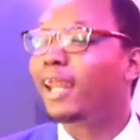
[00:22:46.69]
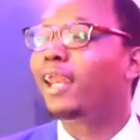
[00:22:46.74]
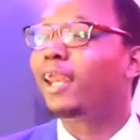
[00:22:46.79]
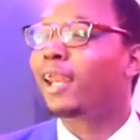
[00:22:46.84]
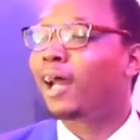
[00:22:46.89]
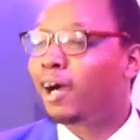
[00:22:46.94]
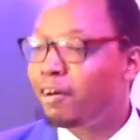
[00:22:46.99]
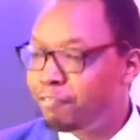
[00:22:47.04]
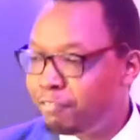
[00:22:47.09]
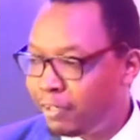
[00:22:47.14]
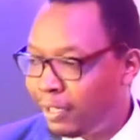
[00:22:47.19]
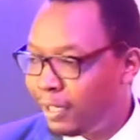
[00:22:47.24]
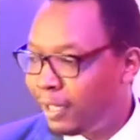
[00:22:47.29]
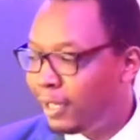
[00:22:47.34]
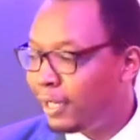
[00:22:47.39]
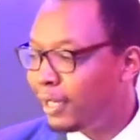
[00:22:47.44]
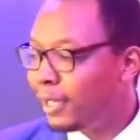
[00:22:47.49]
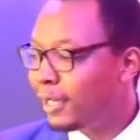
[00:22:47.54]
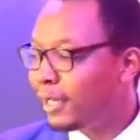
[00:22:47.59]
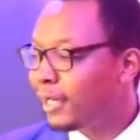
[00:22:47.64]

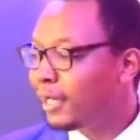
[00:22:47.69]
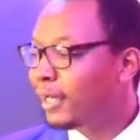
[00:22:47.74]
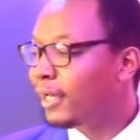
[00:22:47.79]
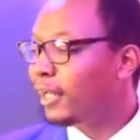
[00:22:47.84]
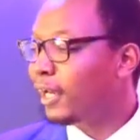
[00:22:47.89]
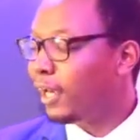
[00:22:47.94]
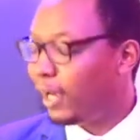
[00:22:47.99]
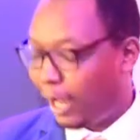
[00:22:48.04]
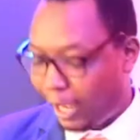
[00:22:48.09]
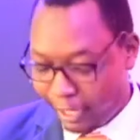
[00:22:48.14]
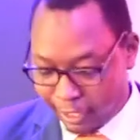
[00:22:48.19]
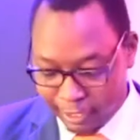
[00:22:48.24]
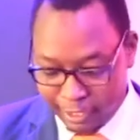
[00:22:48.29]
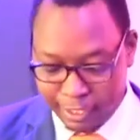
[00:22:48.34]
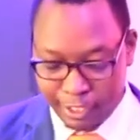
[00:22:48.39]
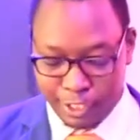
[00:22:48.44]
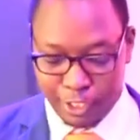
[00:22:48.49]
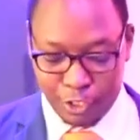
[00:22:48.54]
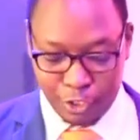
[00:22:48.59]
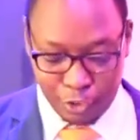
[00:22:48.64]
Loving like
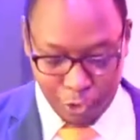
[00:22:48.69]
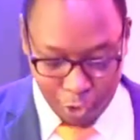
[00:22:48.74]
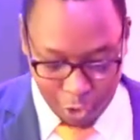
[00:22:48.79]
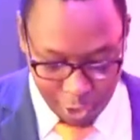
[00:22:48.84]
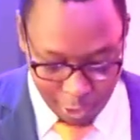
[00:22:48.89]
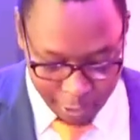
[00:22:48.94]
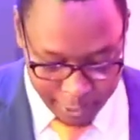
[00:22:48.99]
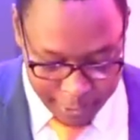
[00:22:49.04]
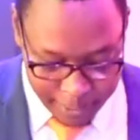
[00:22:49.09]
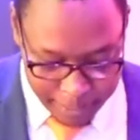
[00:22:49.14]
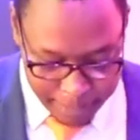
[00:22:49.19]
God.